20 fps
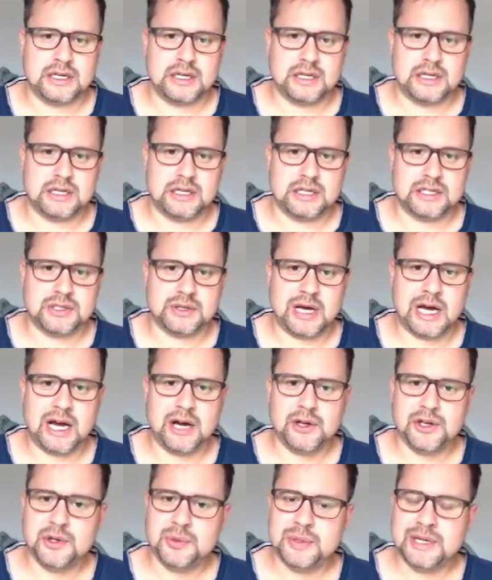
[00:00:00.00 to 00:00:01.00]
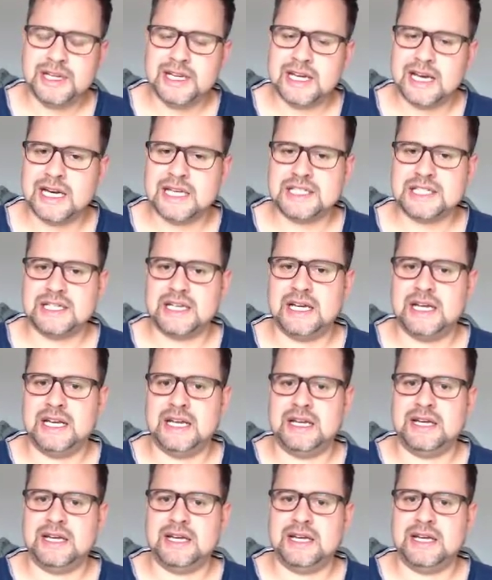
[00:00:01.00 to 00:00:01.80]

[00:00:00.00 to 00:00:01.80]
So how do we get a